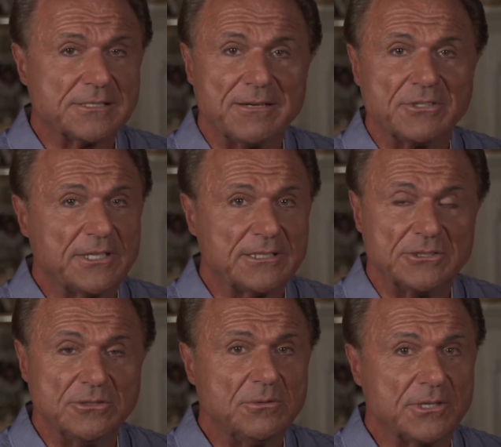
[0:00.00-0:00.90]
has
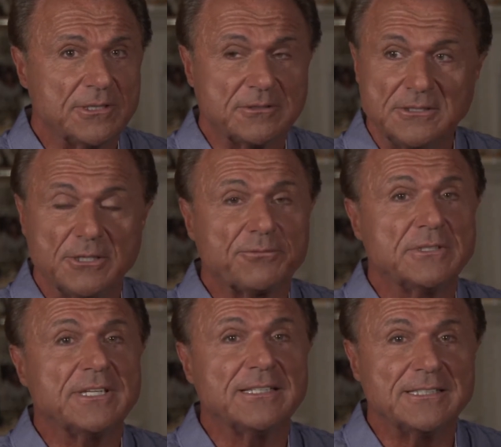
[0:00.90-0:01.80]
everything to do with it
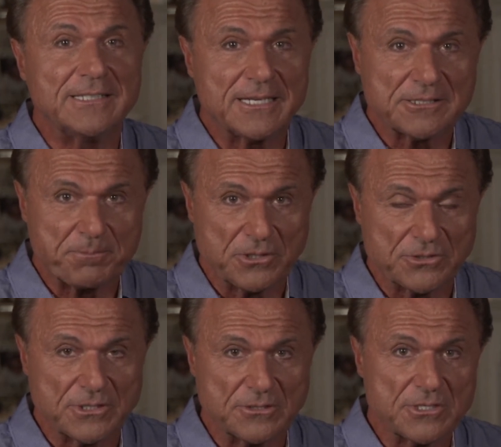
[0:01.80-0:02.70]
different than the next
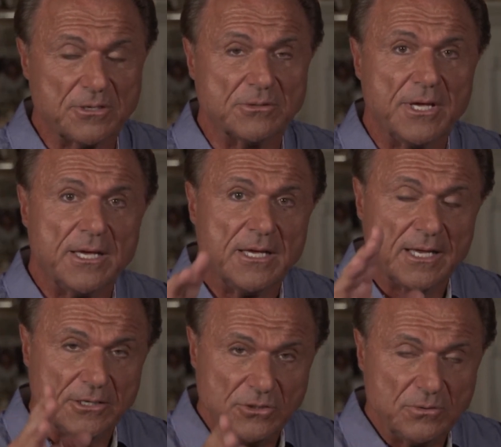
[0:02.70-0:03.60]
person. Mm -hmm. So
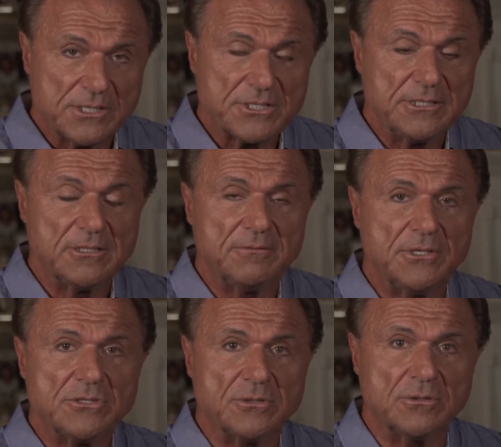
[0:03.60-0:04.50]
mm-hmm. you as an
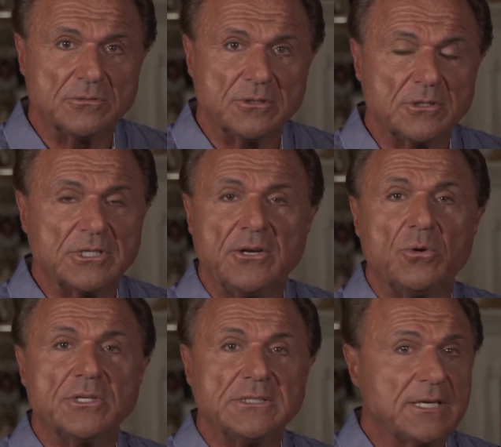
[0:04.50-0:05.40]
individual
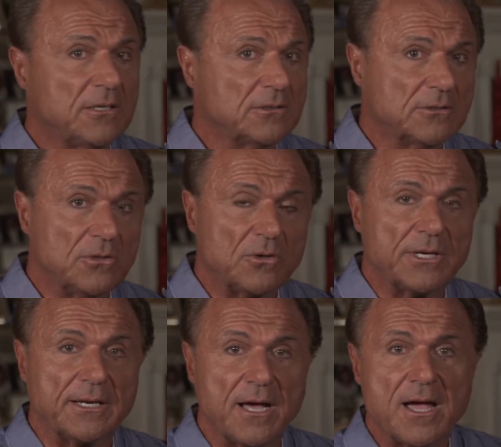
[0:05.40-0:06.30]
can only tell
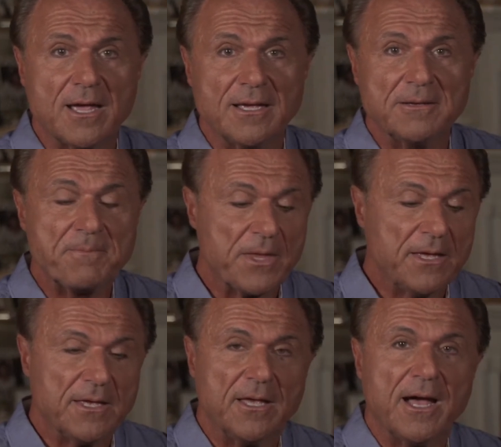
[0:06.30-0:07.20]
Lori and I
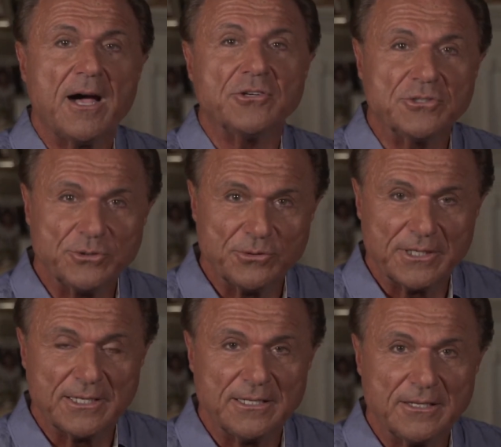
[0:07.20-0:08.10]
how you're
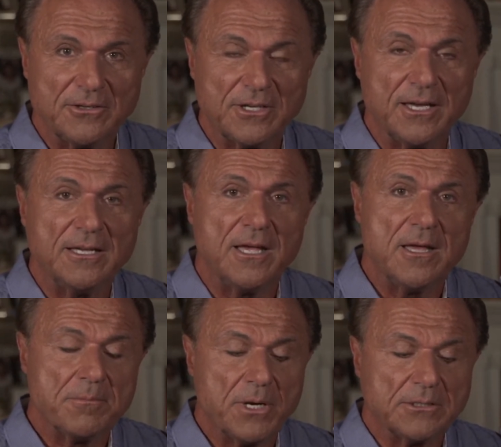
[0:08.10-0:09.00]
doing. Yes. Okay,
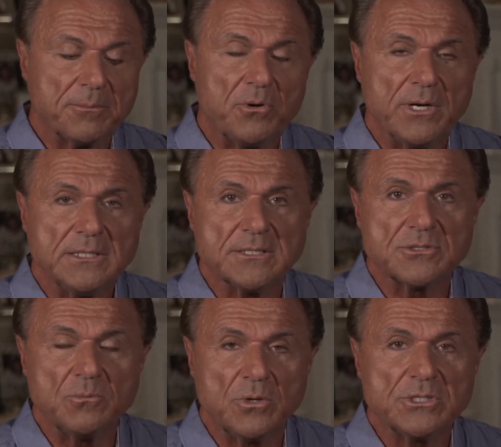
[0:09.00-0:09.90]
but the point
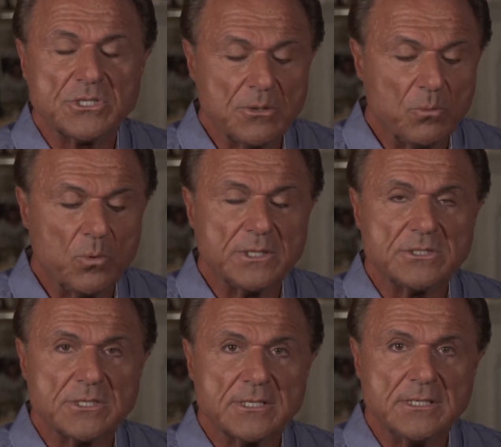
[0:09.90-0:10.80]
is, once
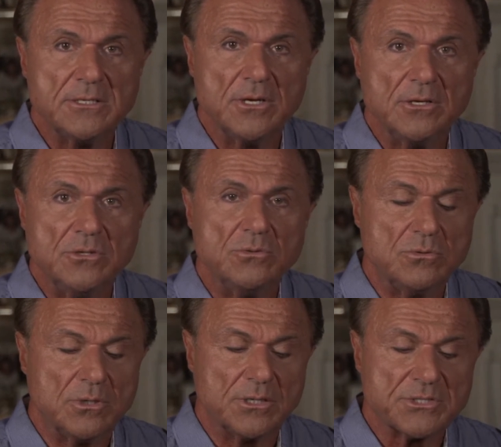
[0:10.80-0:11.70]
once
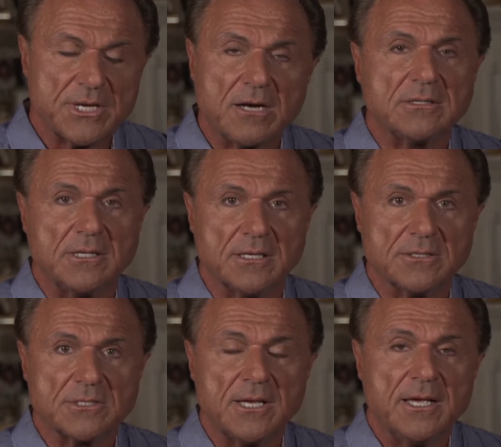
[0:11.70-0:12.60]
you start
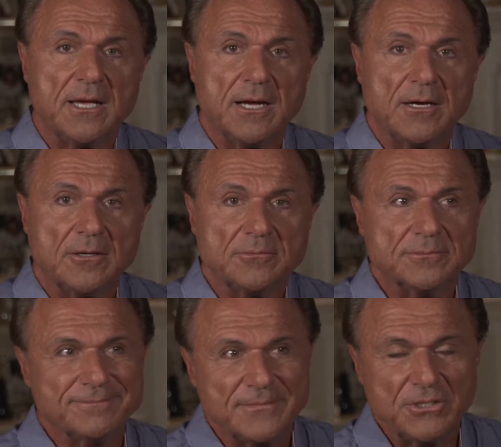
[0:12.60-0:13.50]
this, uh,
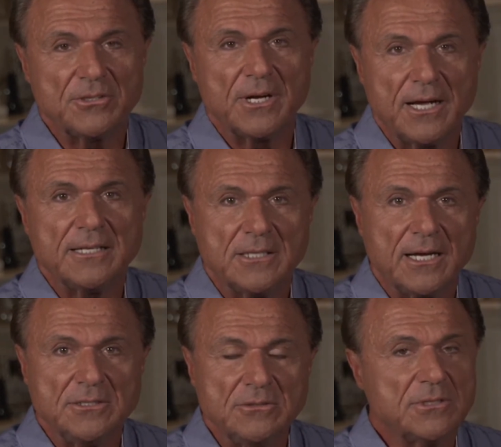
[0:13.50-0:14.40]
you know, I,
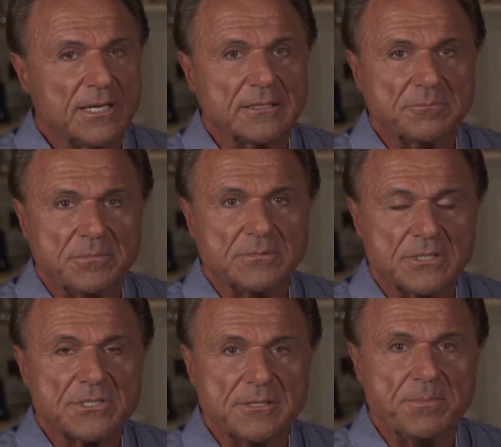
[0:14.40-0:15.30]
I do like
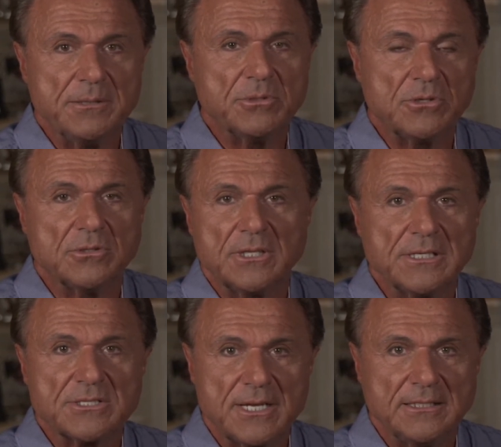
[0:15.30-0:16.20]
to see people go at
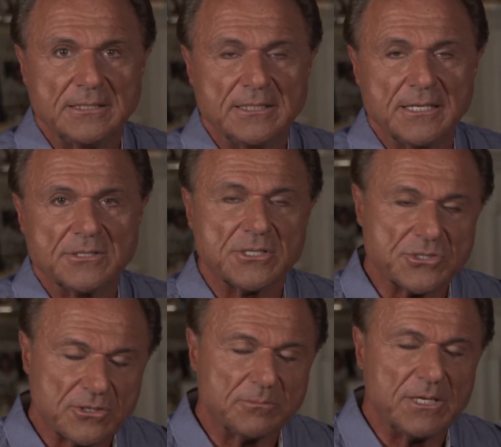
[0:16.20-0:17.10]
least 90 days.
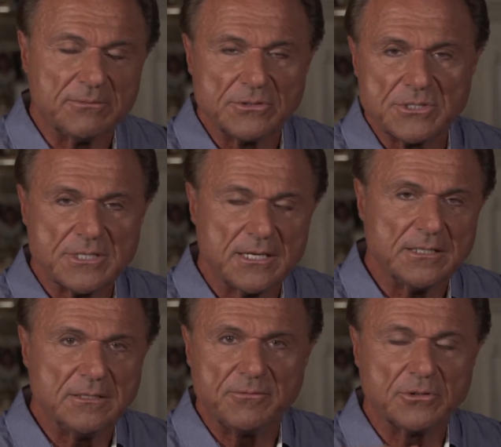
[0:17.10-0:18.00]
The serum mm-hmm. level is
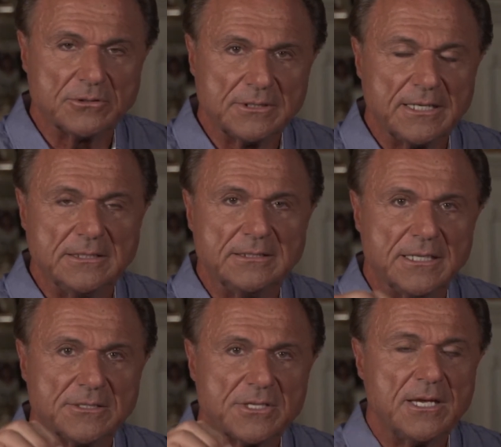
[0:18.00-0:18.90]
steady for 90
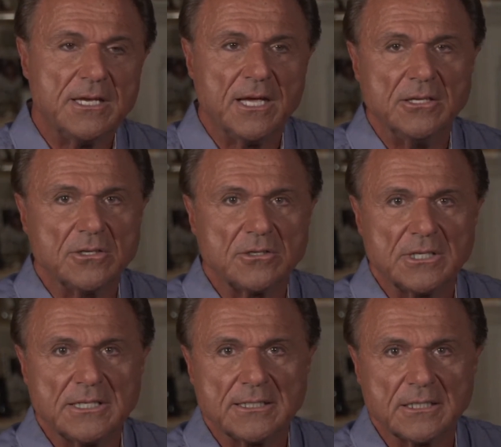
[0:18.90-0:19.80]
days, and you're
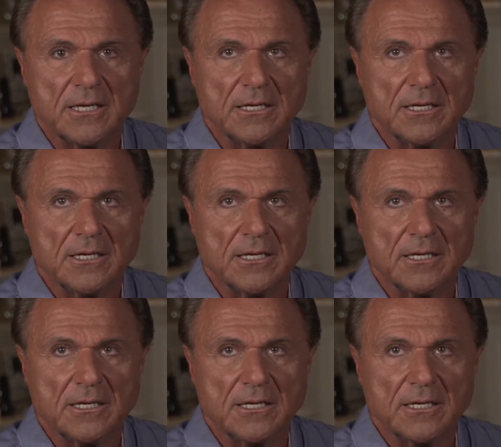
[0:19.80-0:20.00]
going to get a